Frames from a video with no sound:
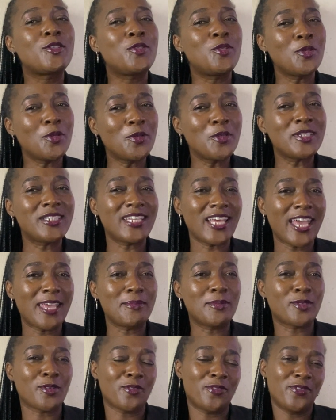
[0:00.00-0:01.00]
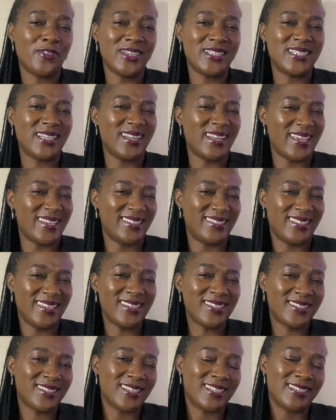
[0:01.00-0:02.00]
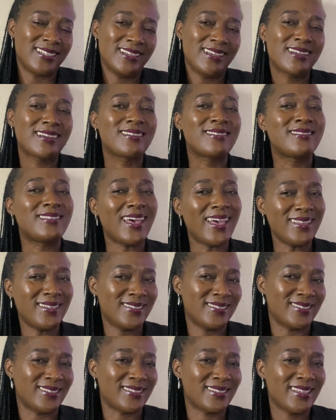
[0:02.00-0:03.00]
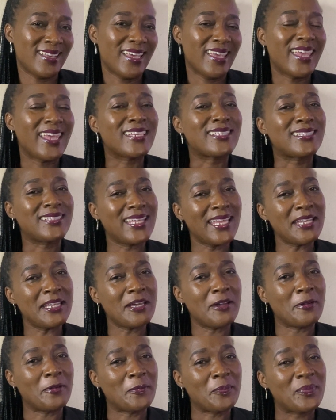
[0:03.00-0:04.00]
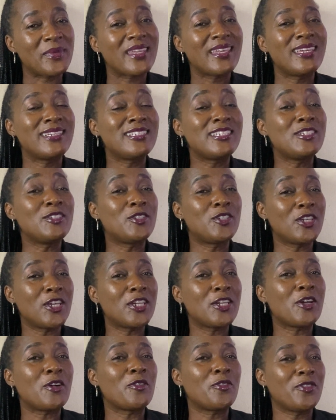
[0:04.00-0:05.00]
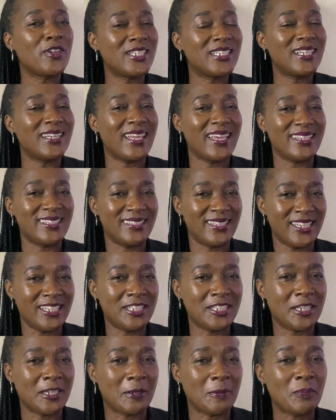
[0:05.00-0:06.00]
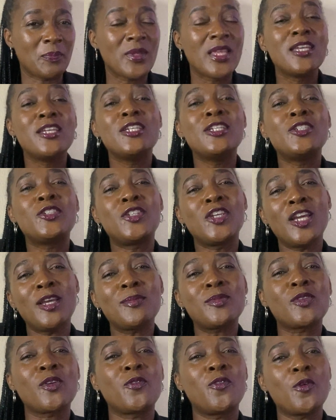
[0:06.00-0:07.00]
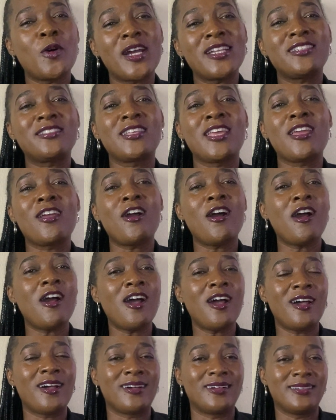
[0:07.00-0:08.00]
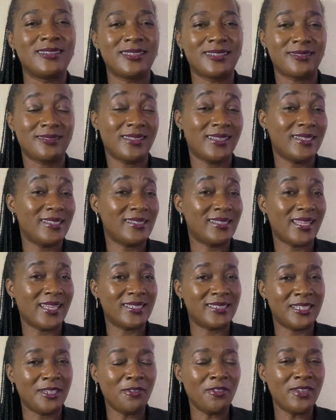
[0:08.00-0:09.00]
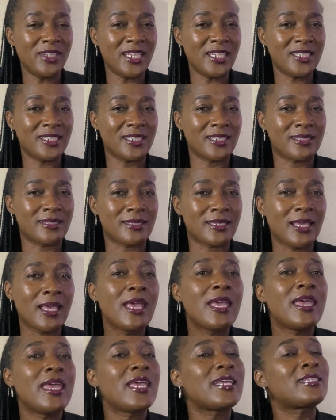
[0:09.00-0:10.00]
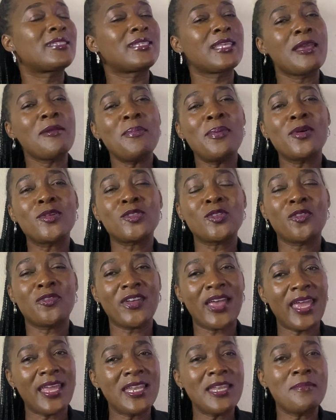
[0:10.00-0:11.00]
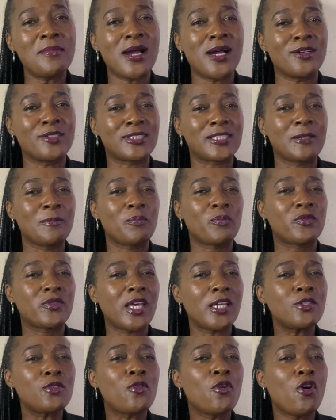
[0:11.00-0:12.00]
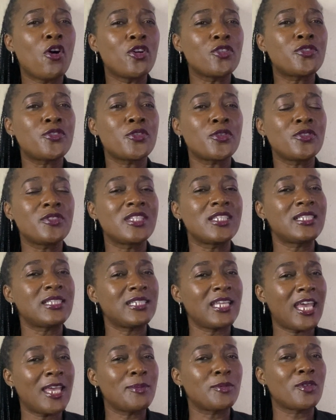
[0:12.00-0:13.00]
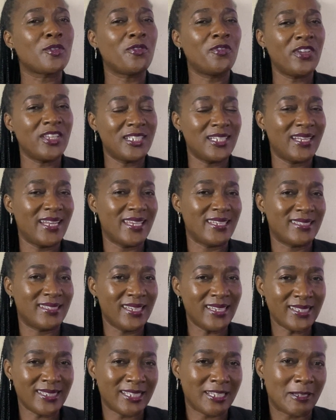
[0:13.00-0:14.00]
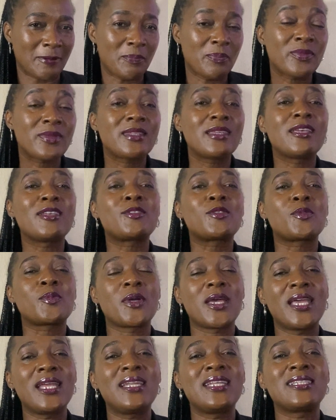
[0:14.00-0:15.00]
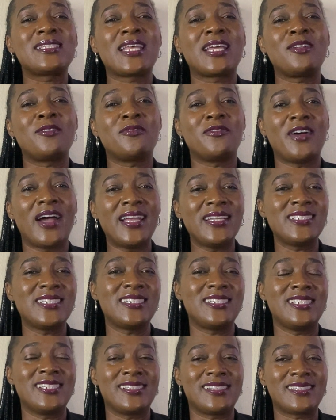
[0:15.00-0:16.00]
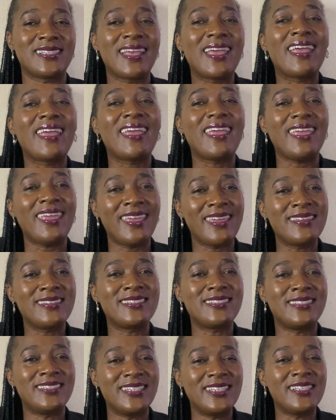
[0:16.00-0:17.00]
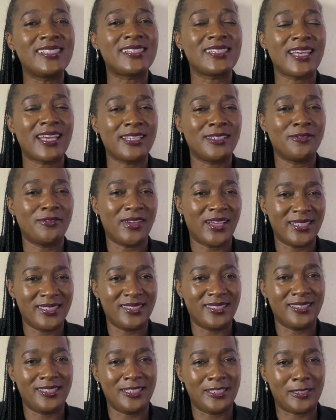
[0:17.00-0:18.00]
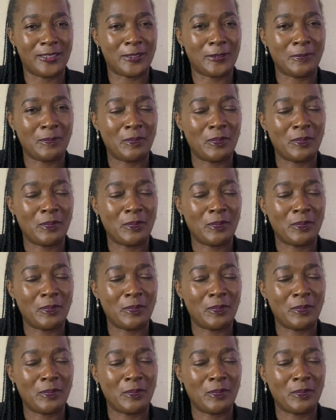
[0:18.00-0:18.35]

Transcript: two types of fertilization, that is external and internal fertilization. In terms of what they are, that is their definitions, examples of animals that go through these types of fertilization, as well as advantages and disadvantages.